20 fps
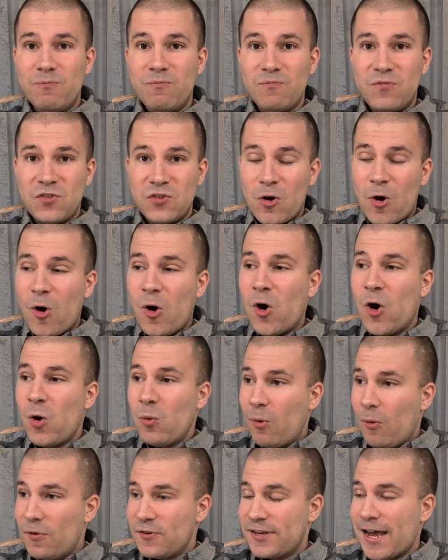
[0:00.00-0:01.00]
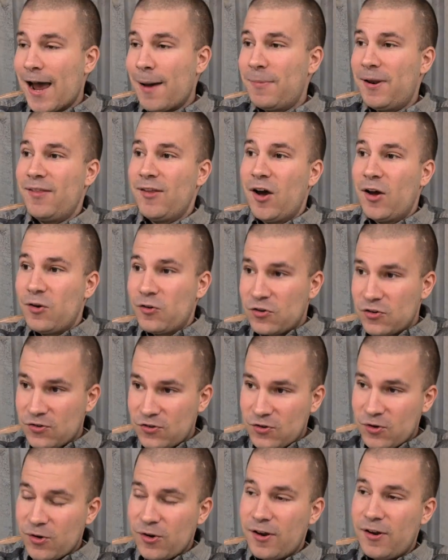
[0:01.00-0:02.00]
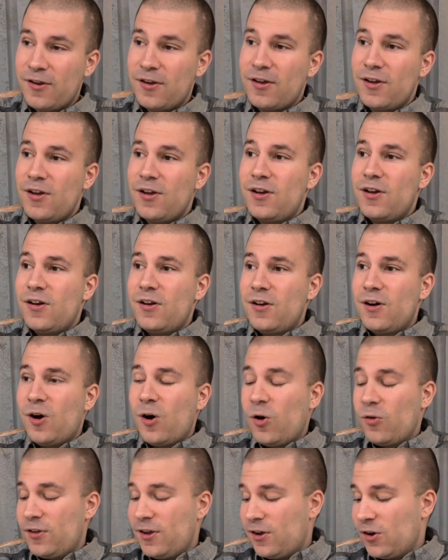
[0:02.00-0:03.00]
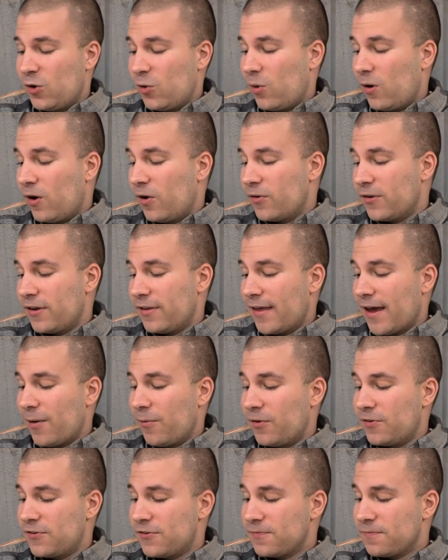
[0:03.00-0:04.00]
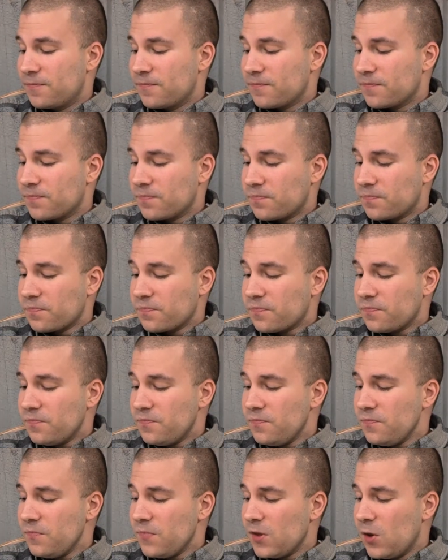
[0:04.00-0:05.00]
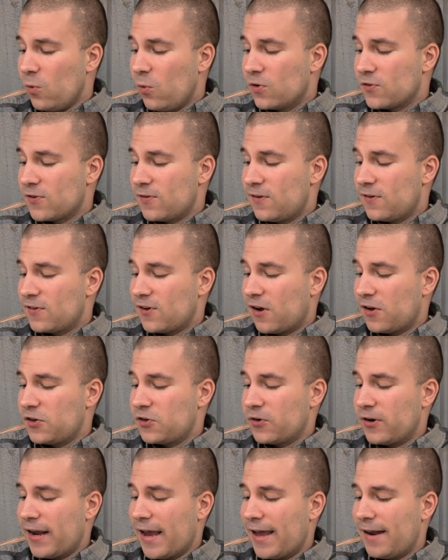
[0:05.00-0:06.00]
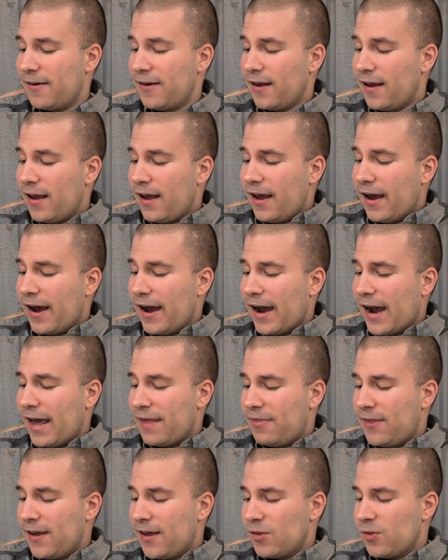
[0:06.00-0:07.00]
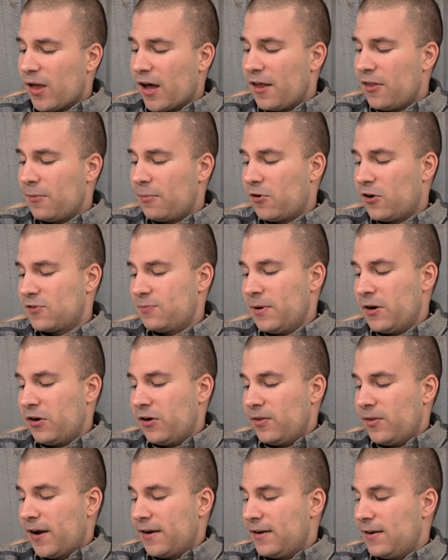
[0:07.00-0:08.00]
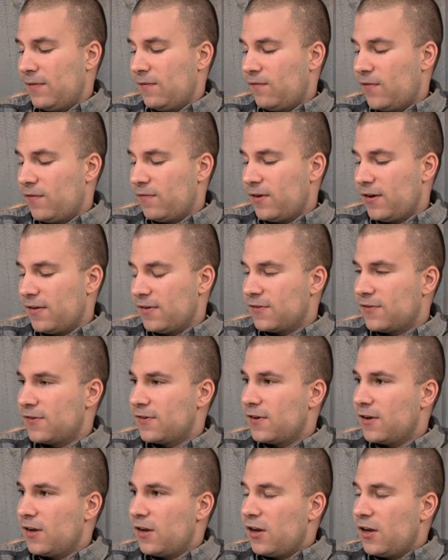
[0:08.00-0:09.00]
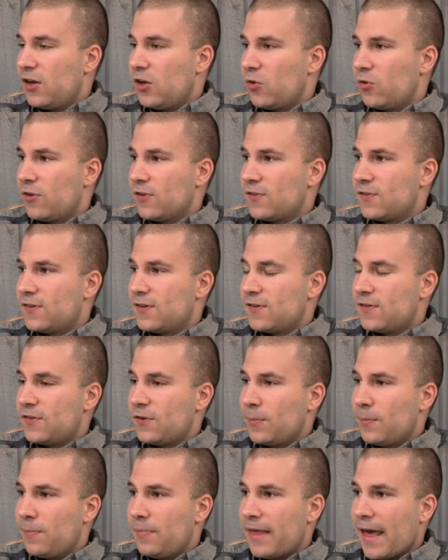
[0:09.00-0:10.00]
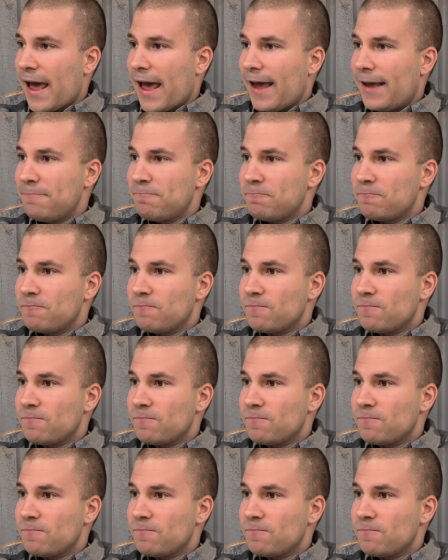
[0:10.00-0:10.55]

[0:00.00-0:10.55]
saw what was happening. They understood all the inequality that was in this country. And I think a lot of the prosperity of the 1950s, the system that